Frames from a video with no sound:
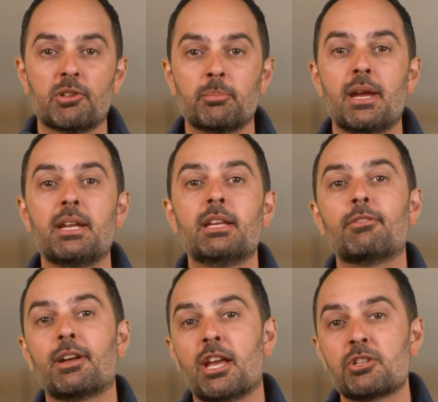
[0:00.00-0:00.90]
remaining
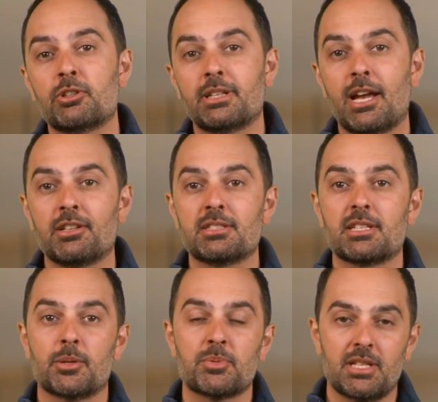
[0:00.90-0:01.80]
financial accounting
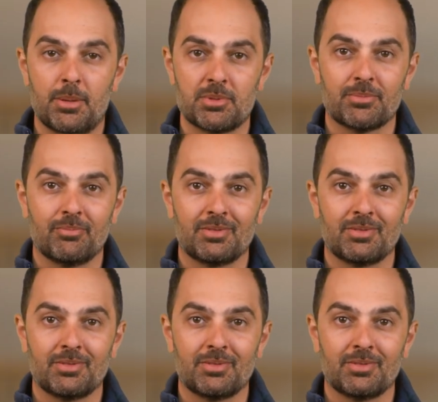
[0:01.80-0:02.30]
setup steps: